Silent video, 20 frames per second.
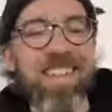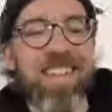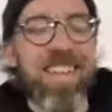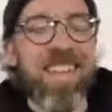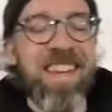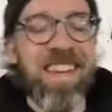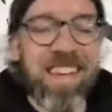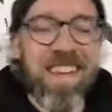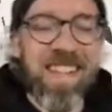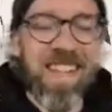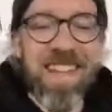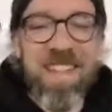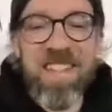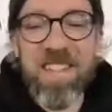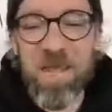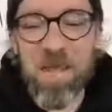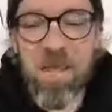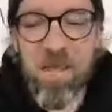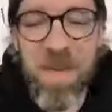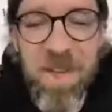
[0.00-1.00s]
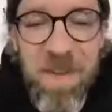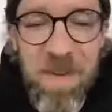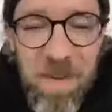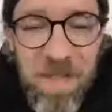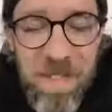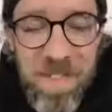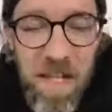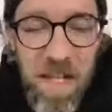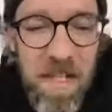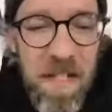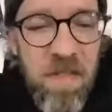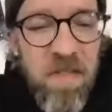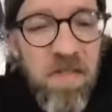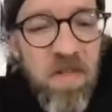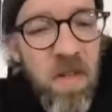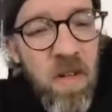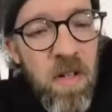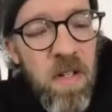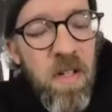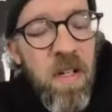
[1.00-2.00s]
Yeah, I got you, bro. I'm excited
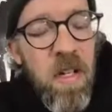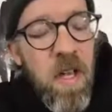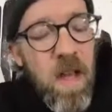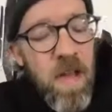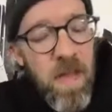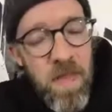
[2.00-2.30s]
for it.